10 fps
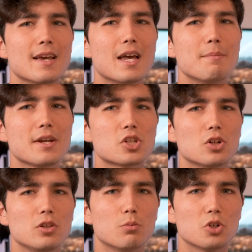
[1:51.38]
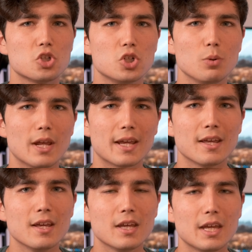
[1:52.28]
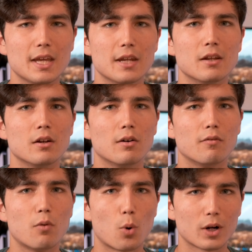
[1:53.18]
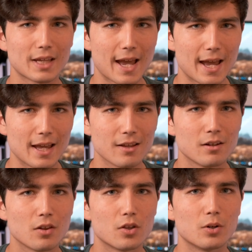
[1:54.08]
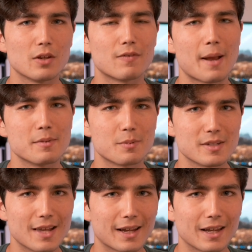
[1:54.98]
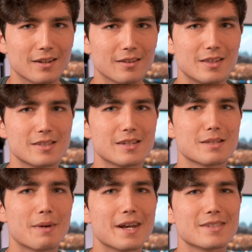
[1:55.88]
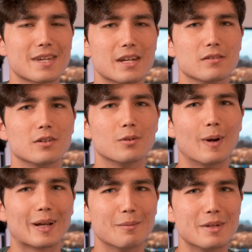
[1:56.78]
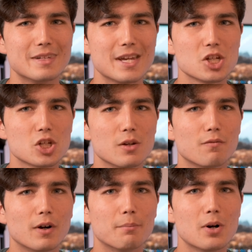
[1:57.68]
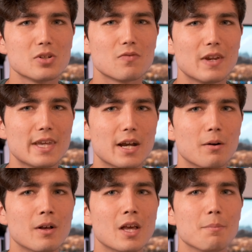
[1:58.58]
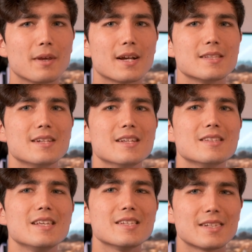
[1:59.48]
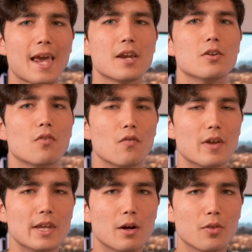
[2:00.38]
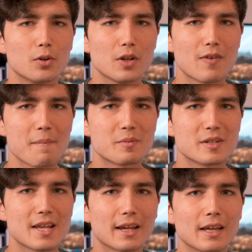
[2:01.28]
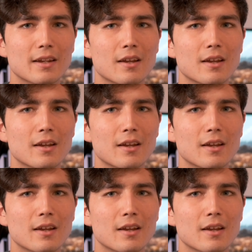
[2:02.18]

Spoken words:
and make sure you are shooting in 4K 30 frames per second. This is my standard recommendation for most video because it is the standard for video. 30 frames per second